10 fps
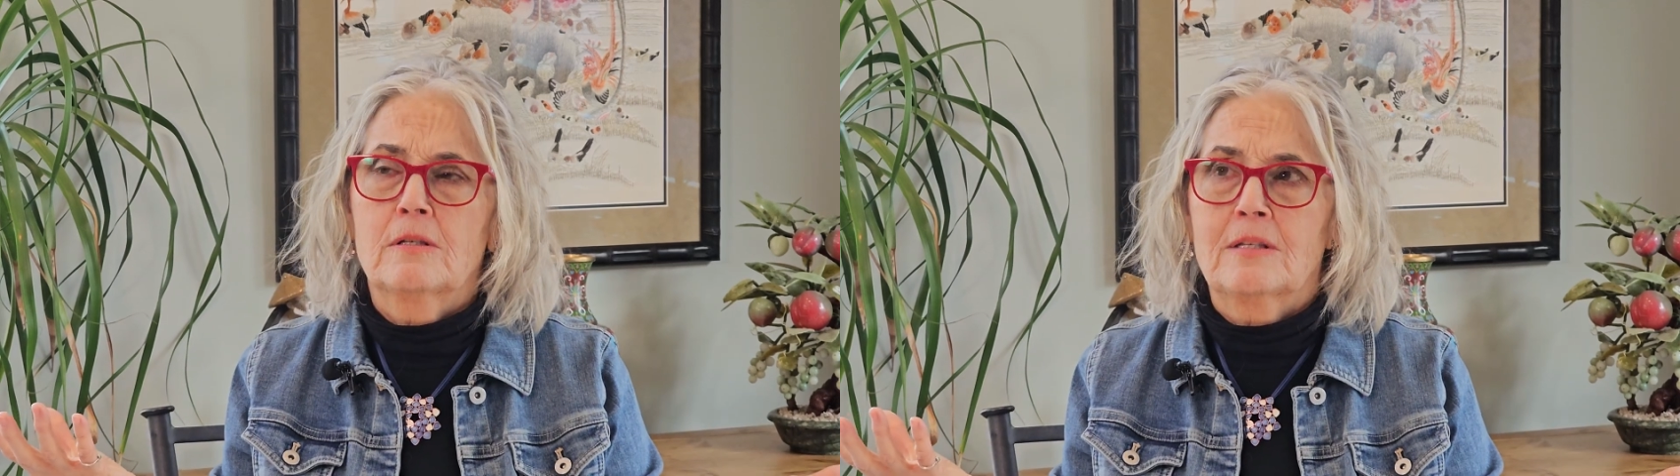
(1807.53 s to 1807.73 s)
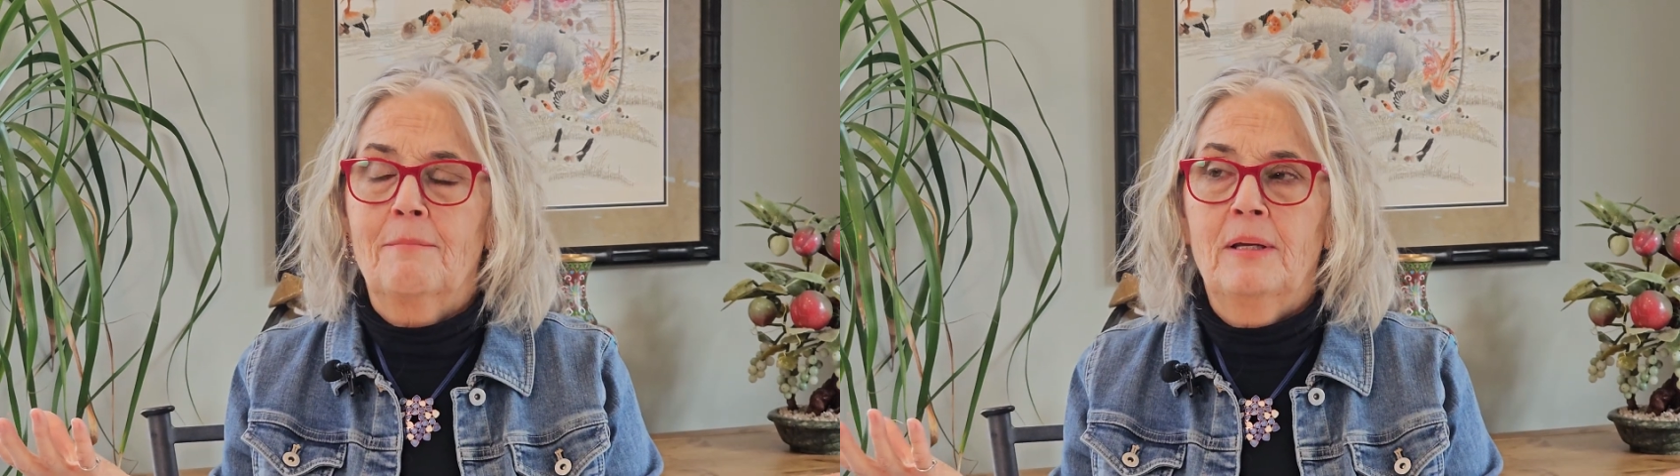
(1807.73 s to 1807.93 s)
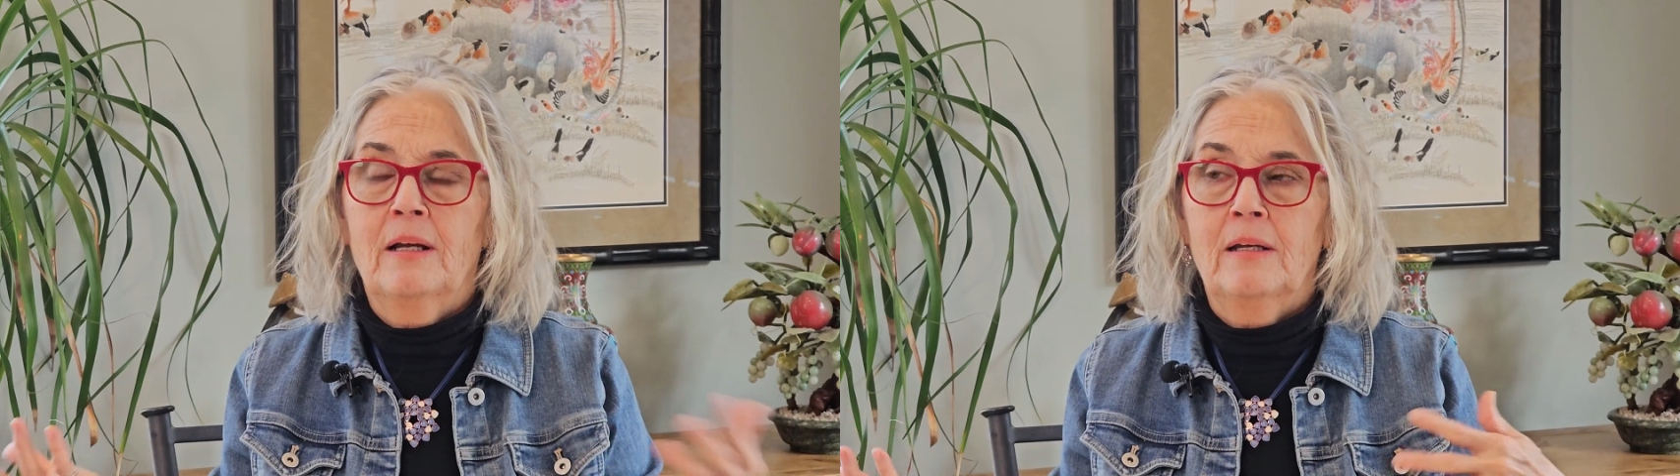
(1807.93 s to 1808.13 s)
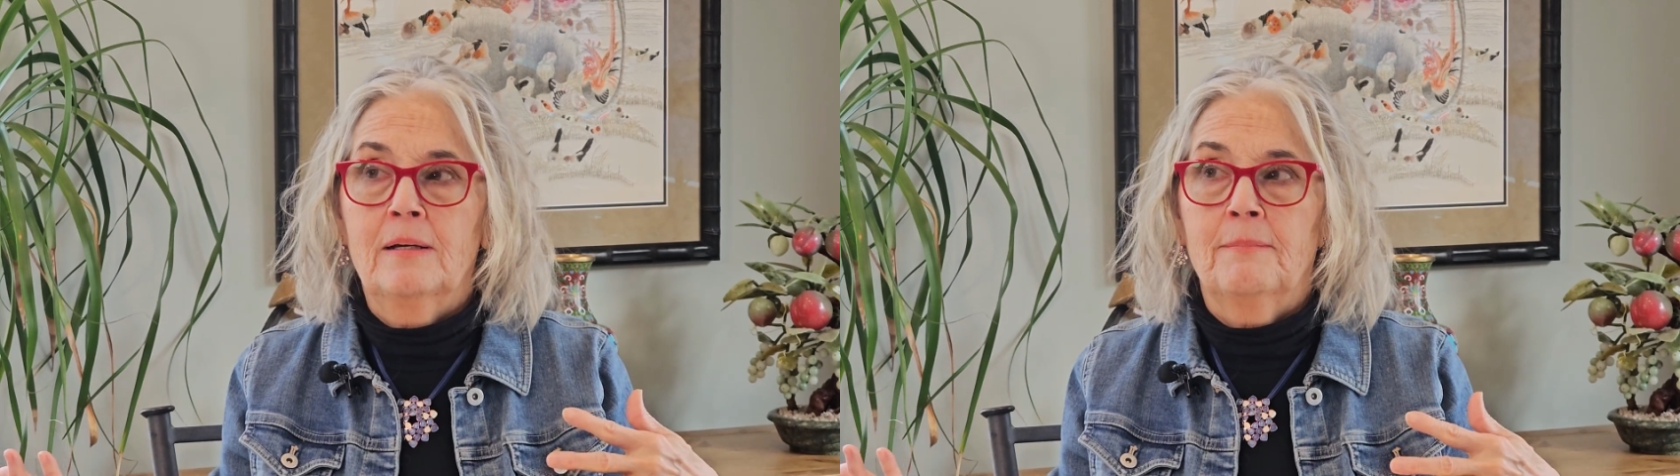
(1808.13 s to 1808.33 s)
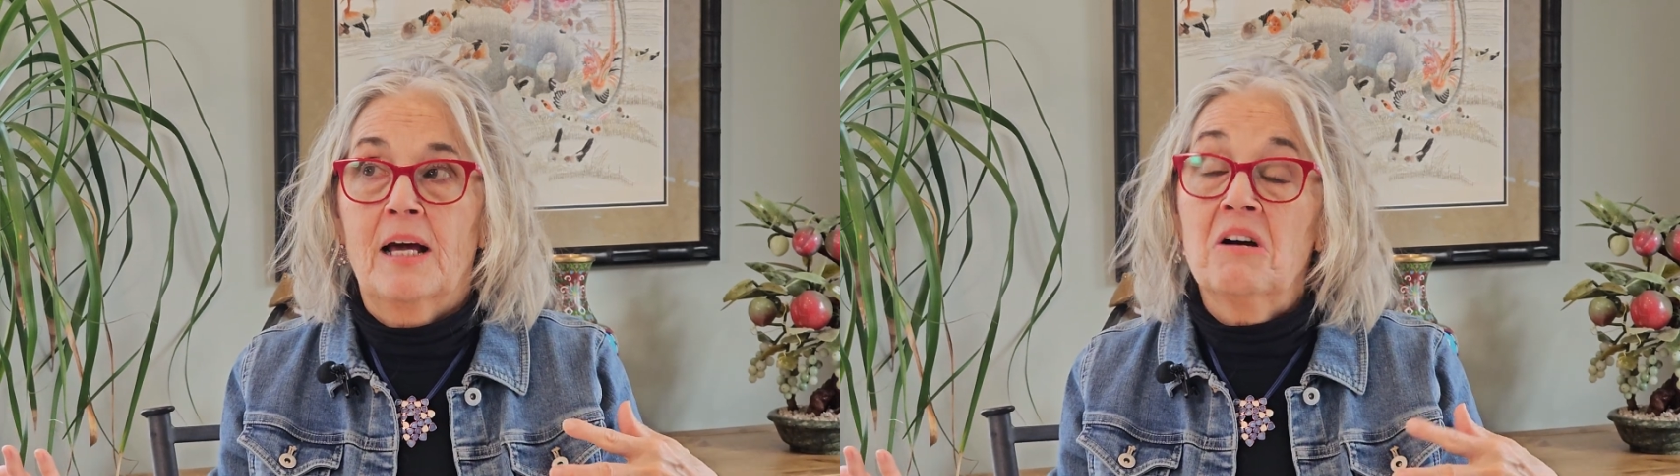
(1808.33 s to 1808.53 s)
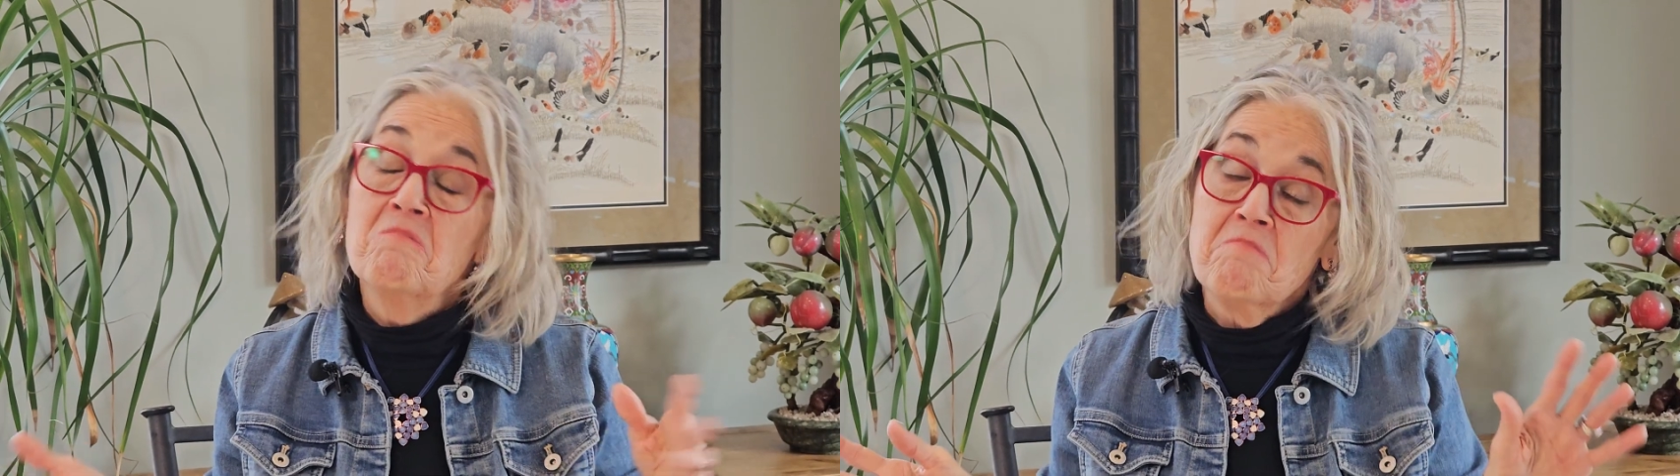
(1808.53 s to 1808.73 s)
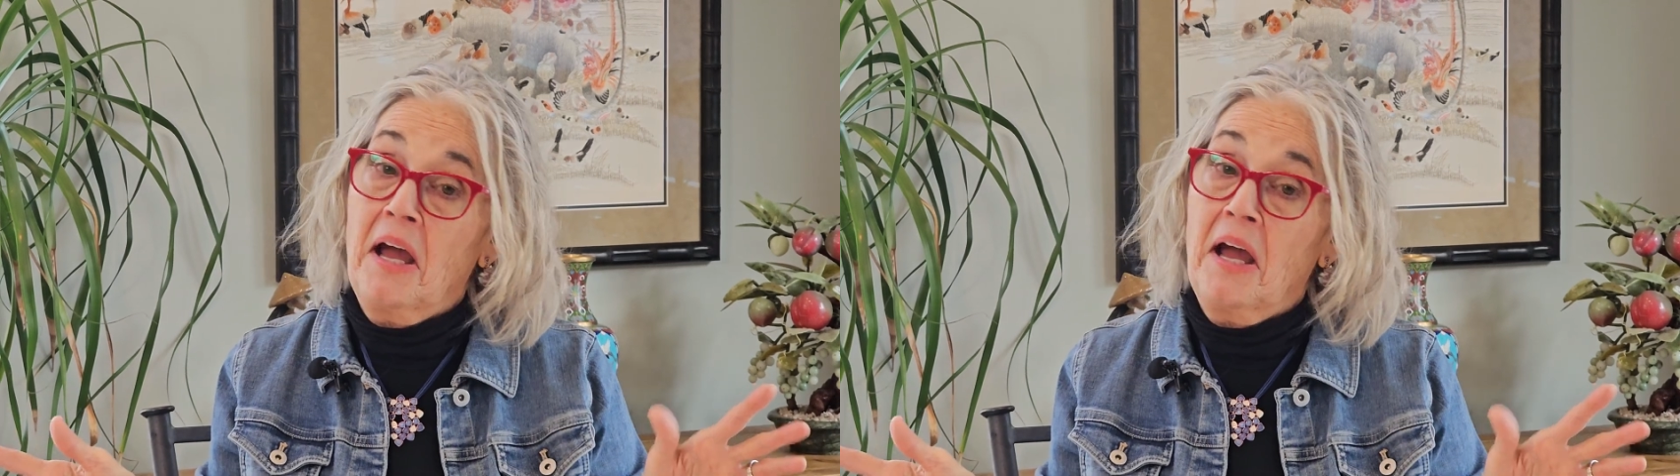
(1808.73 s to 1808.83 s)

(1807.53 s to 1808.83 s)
Does that mean I am now?